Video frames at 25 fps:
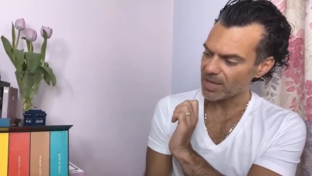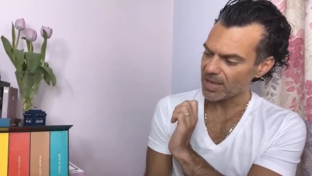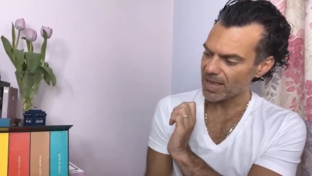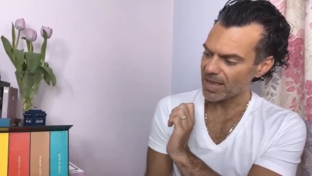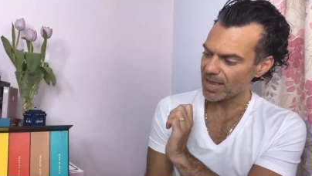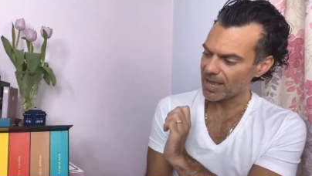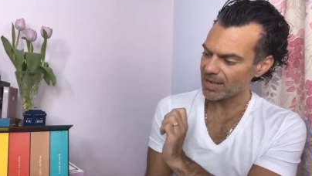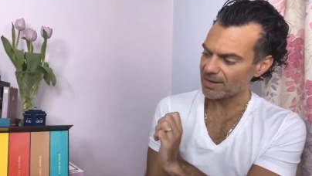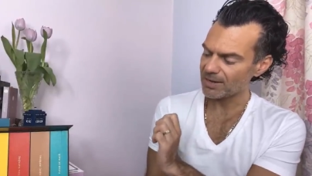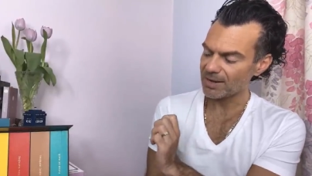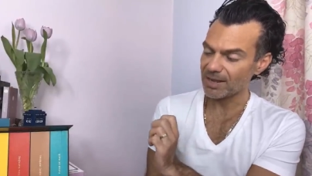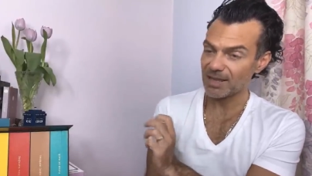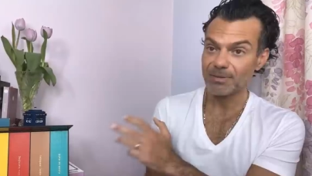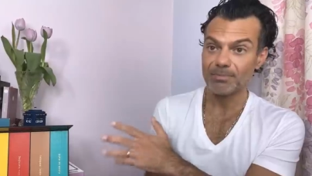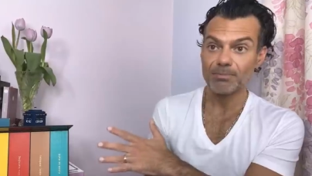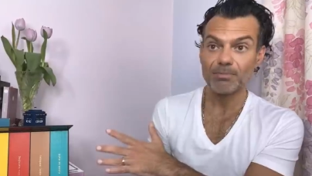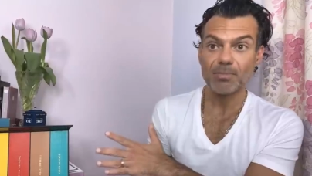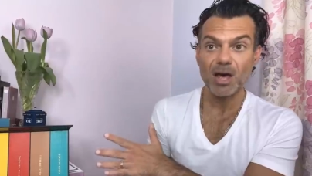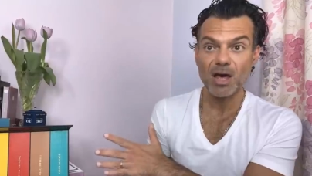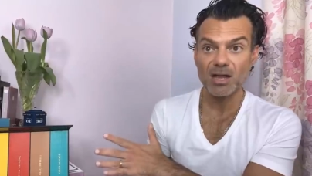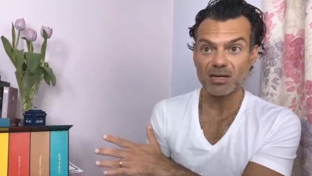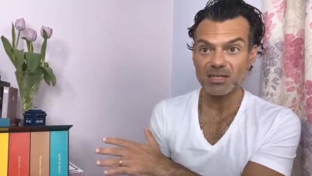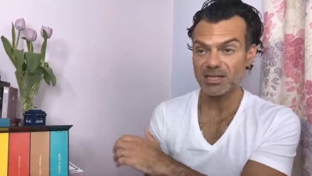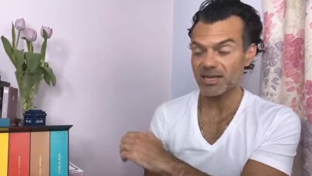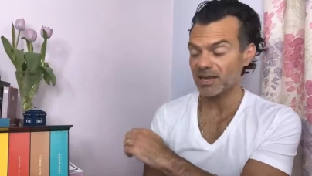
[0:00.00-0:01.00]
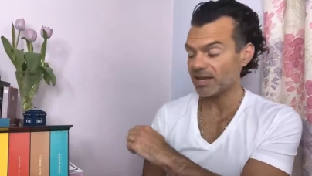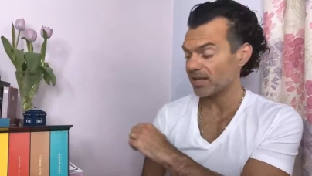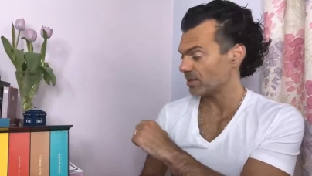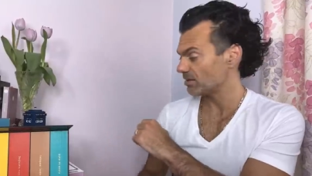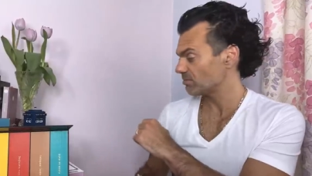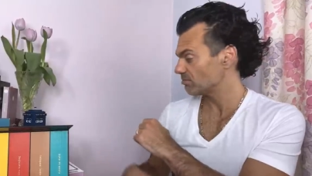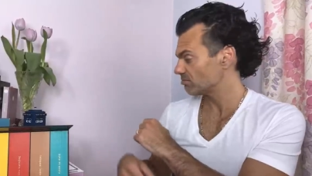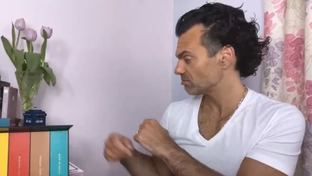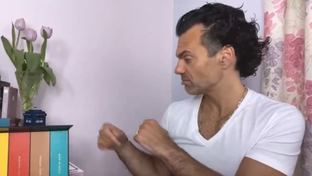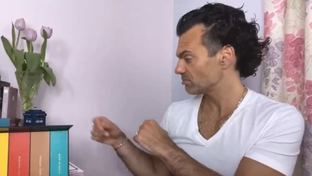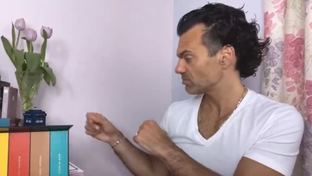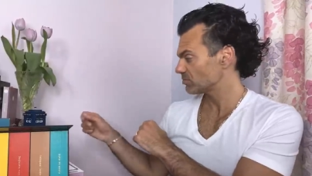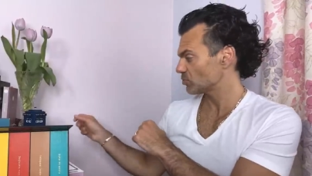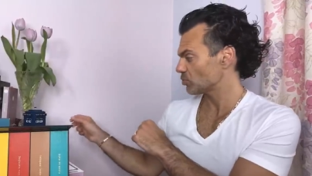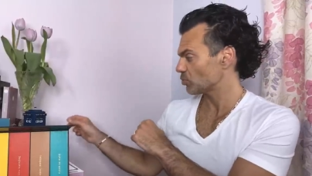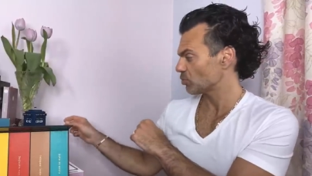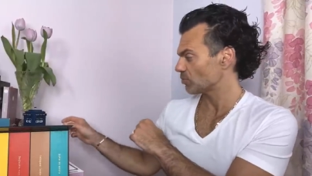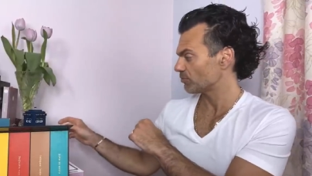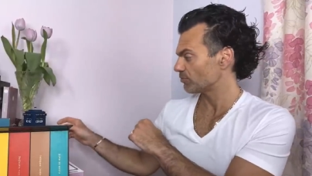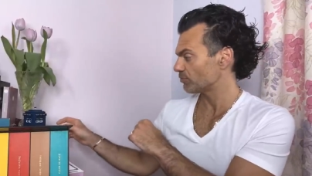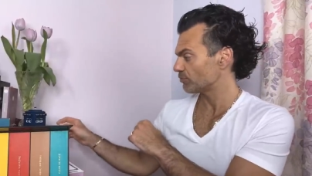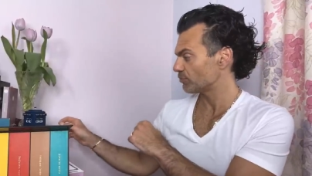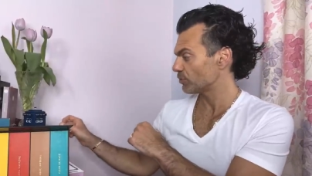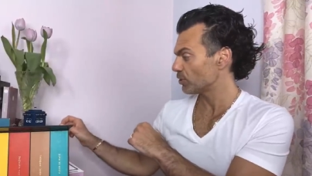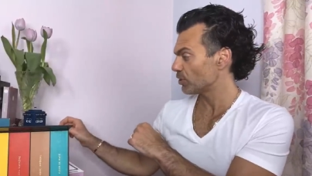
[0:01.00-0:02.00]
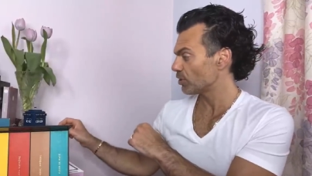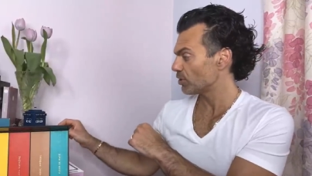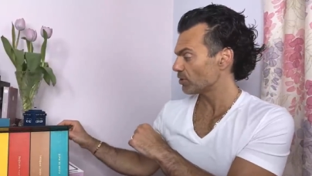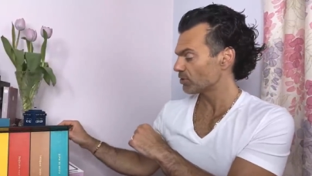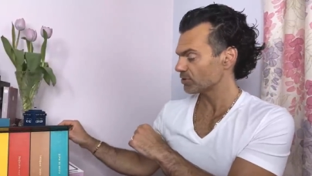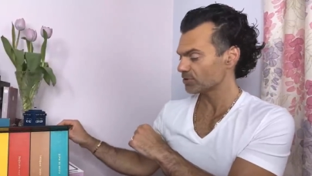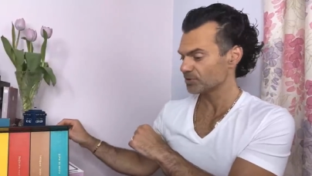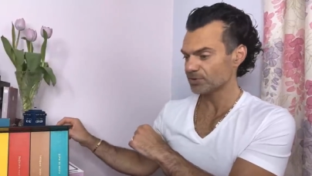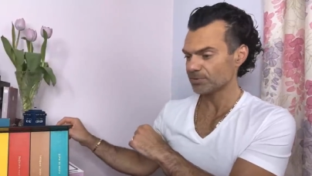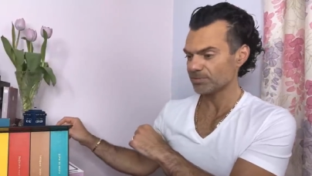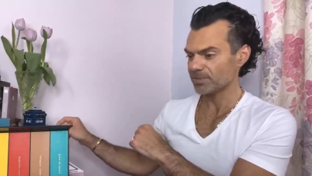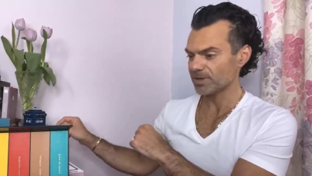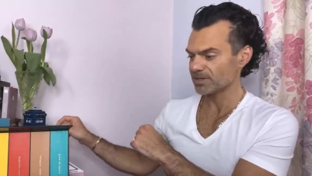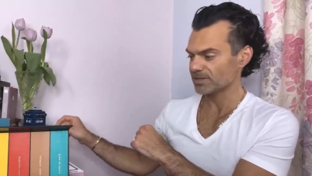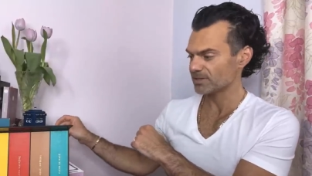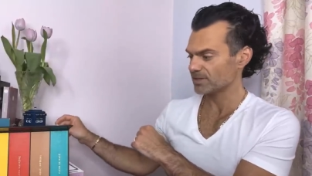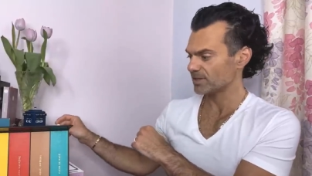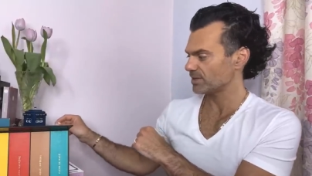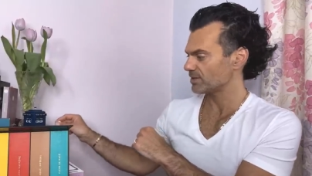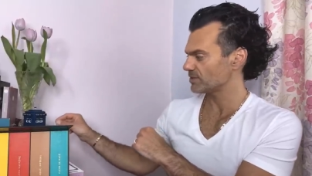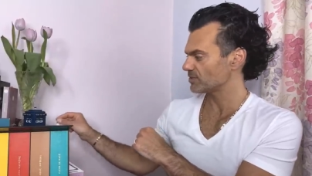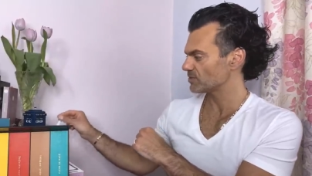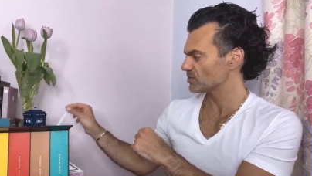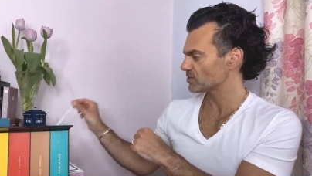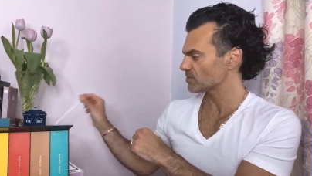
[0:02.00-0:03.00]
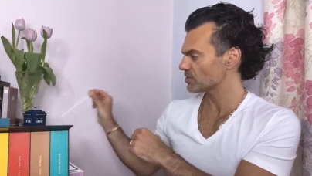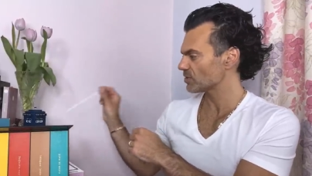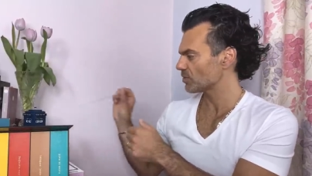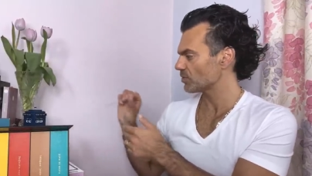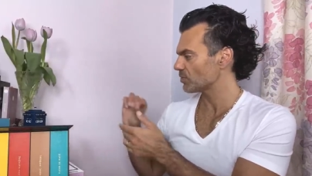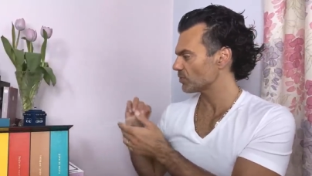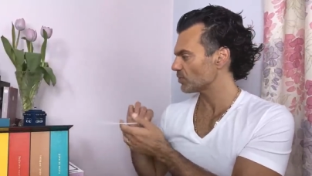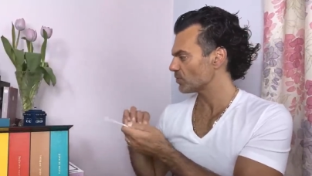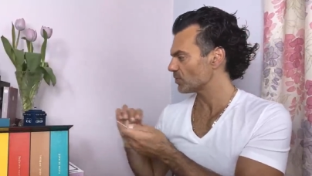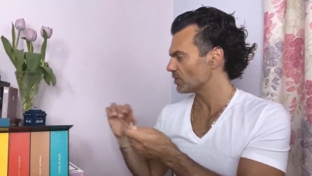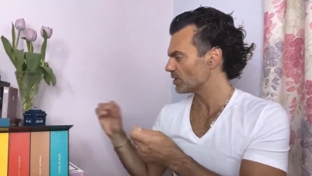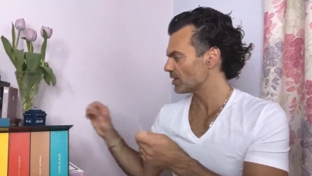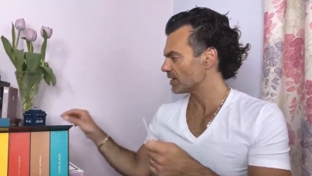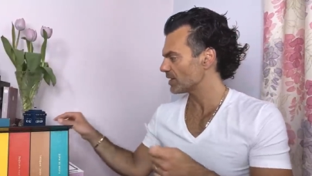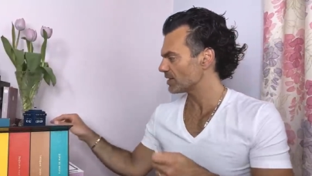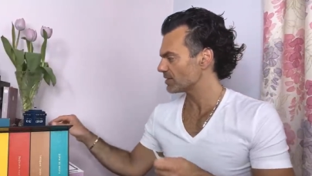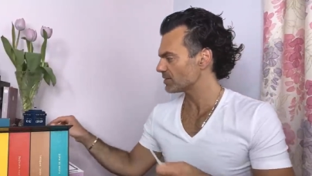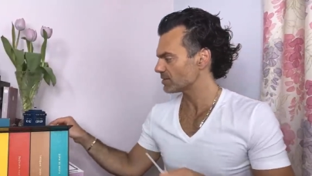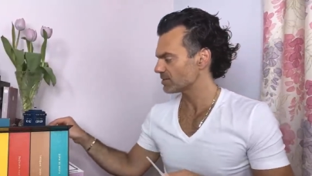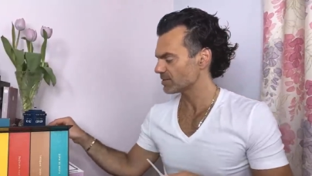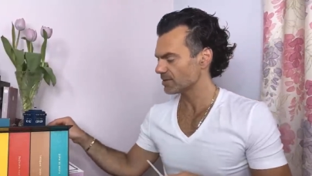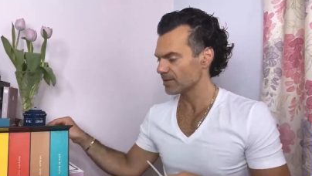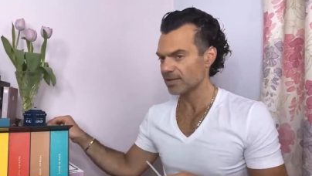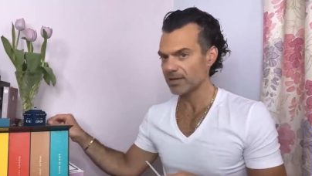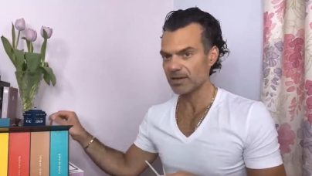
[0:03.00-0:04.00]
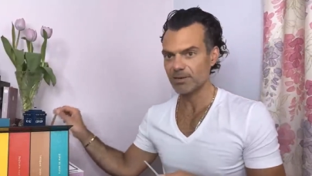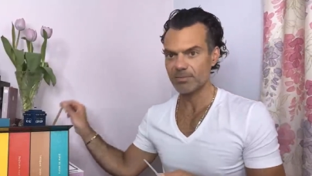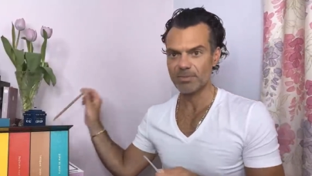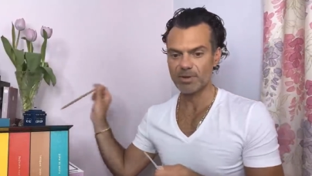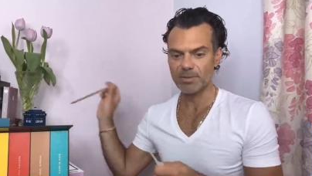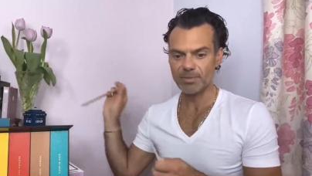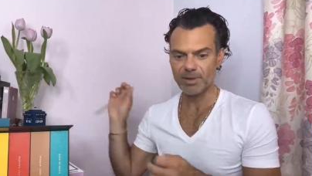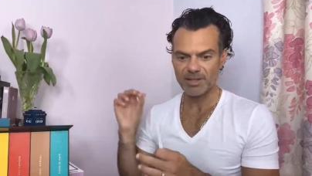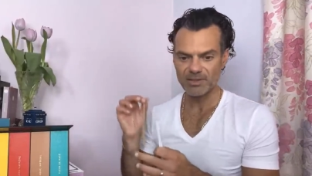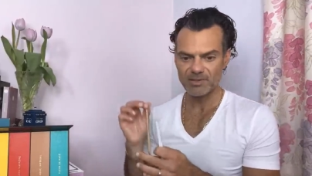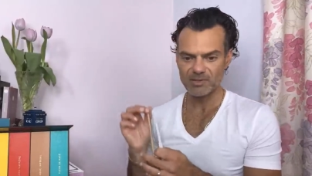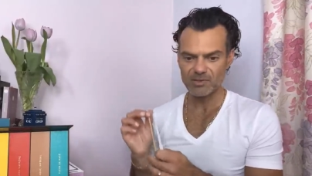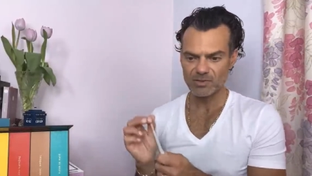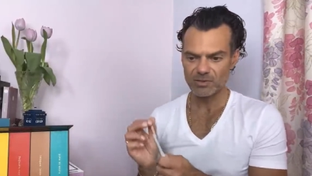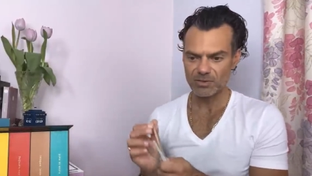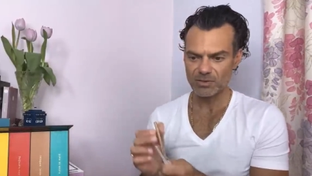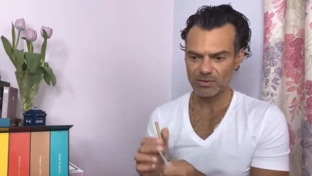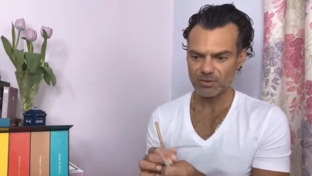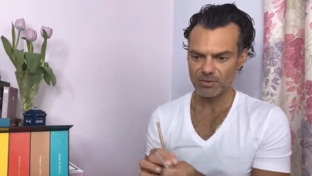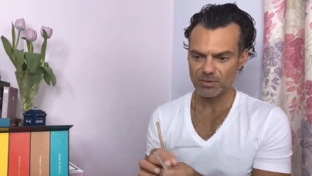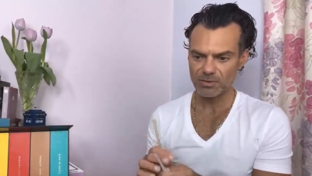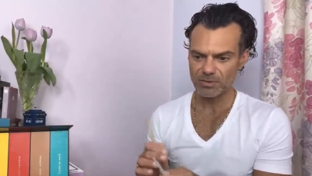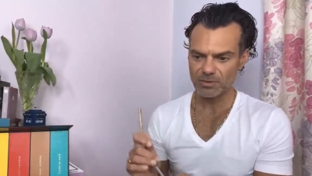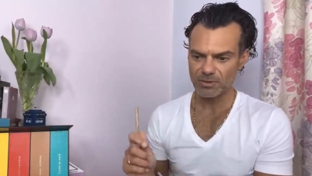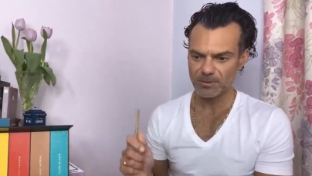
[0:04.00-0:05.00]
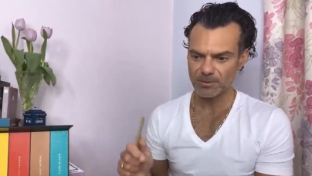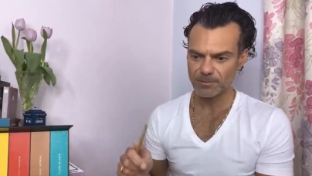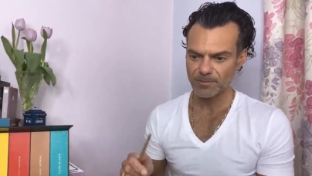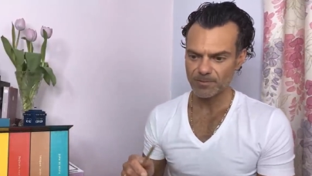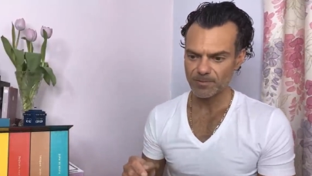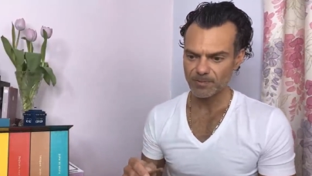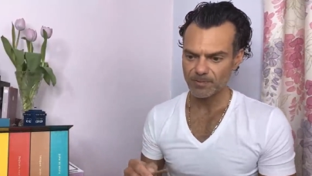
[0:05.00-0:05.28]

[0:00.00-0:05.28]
and a mate or fleur de mate. So let's get my pencil.